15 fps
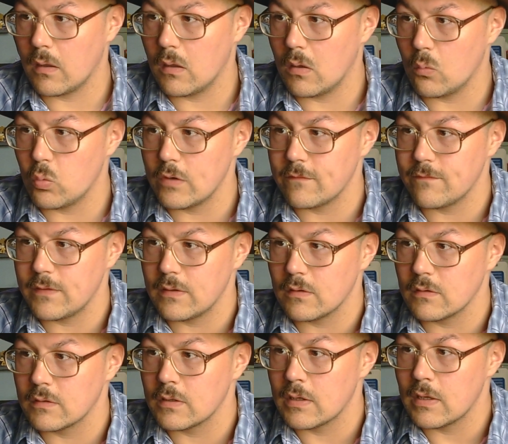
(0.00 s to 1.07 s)

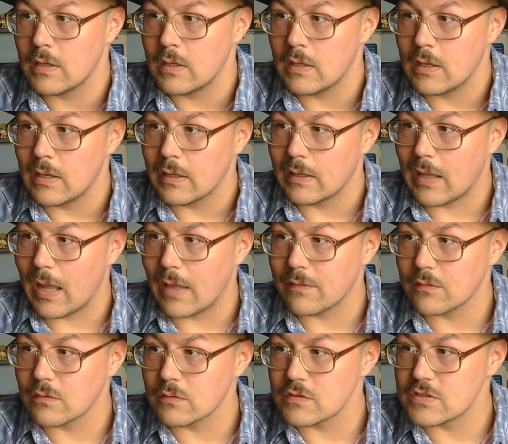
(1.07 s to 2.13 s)
Whitfield
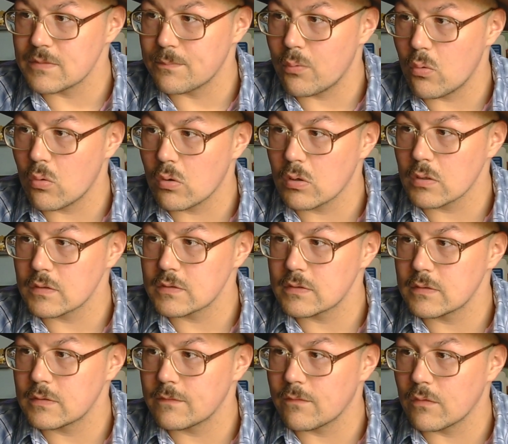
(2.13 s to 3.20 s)
gathers support
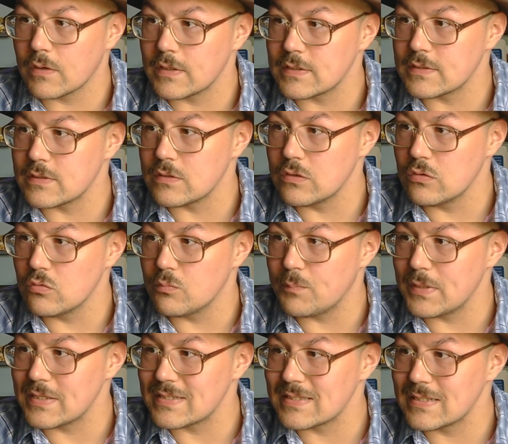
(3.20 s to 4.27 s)
for his new
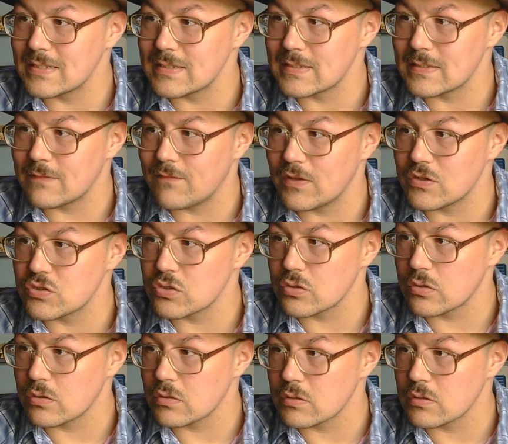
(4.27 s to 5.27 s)
business venture.